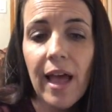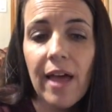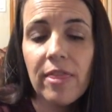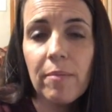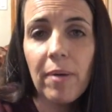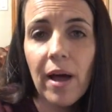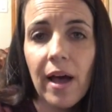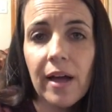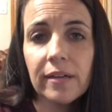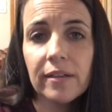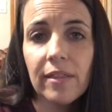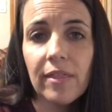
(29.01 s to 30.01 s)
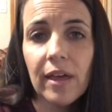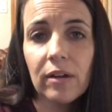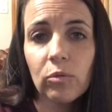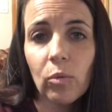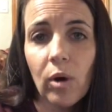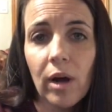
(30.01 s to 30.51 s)
and The Pot
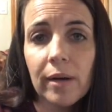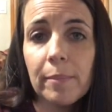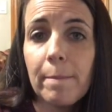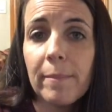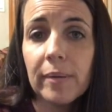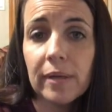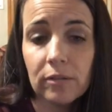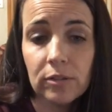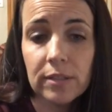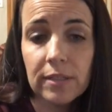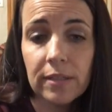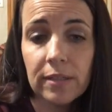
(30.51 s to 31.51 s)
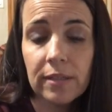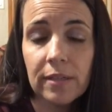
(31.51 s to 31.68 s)
That Juan Built.